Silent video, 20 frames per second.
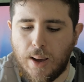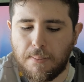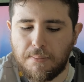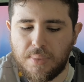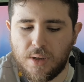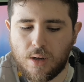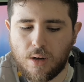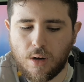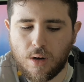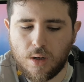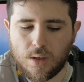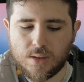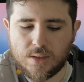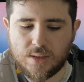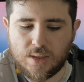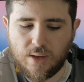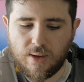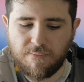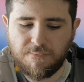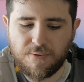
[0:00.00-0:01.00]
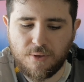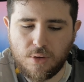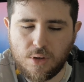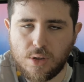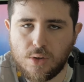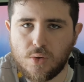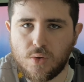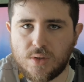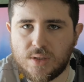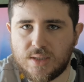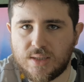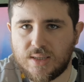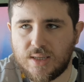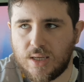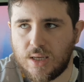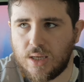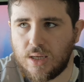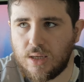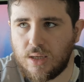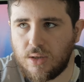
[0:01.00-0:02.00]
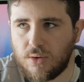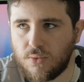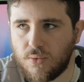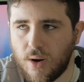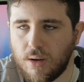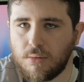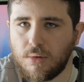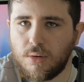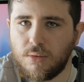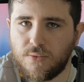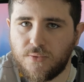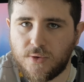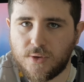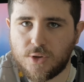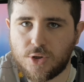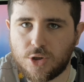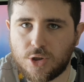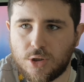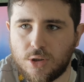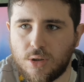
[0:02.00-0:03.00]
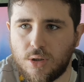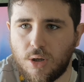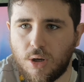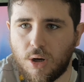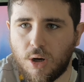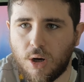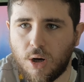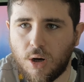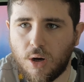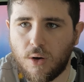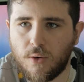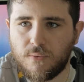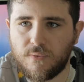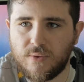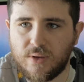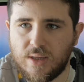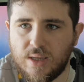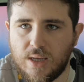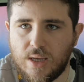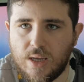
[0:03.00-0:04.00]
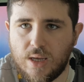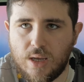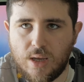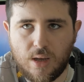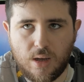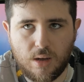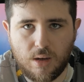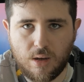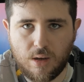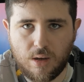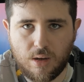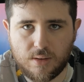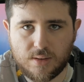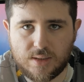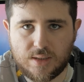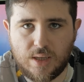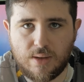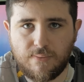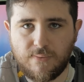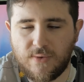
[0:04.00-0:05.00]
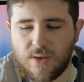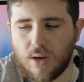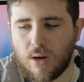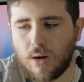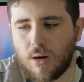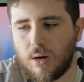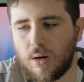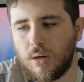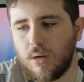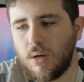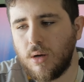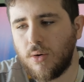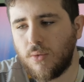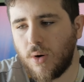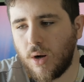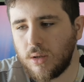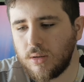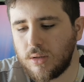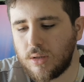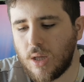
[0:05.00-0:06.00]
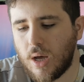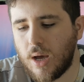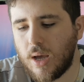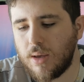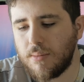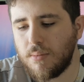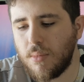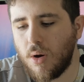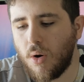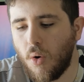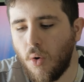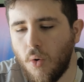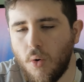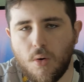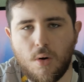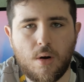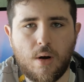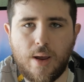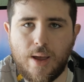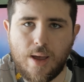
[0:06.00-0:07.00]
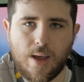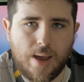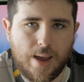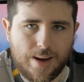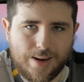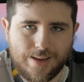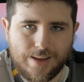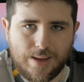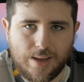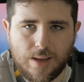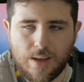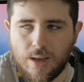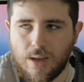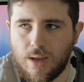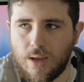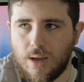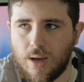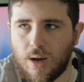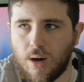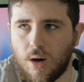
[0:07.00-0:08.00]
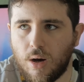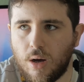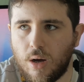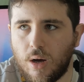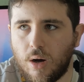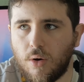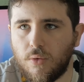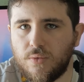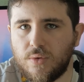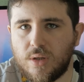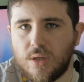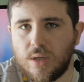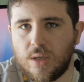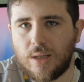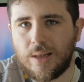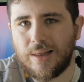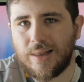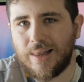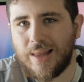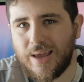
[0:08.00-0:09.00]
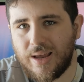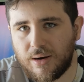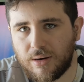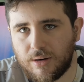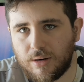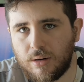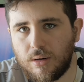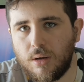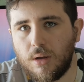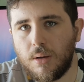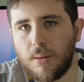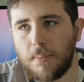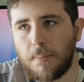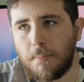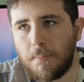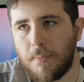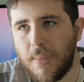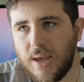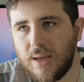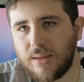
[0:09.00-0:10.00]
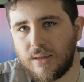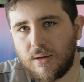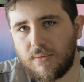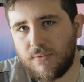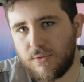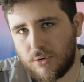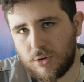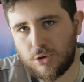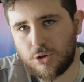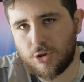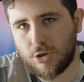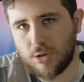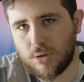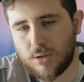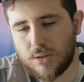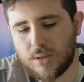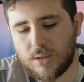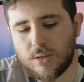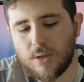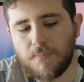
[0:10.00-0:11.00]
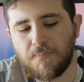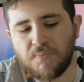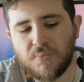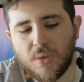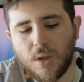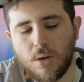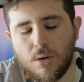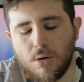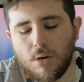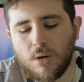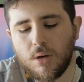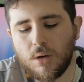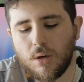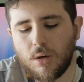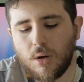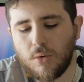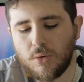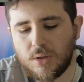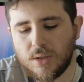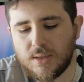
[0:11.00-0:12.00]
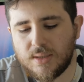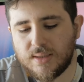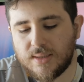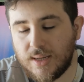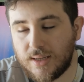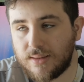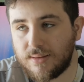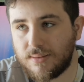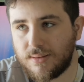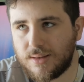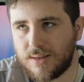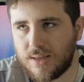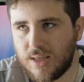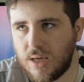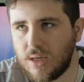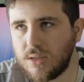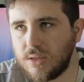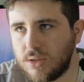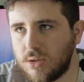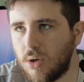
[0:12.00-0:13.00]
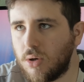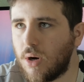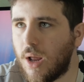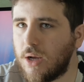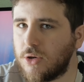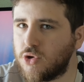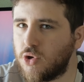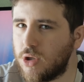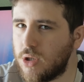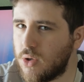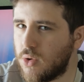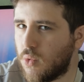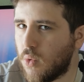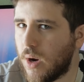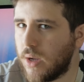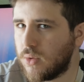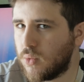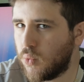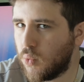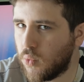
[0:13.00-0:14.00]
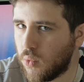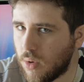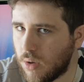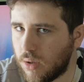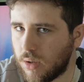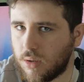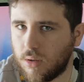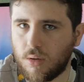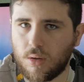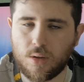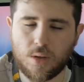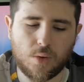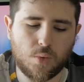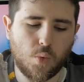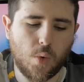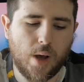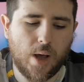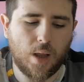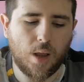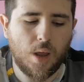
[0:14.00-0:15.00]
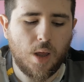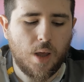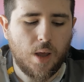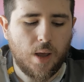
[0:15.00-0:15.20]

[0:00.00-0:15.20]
Because if you use the regular version of the SteamVR runtime or any of the later beta versions, you're gonna notice that things don't actually quite work all that well.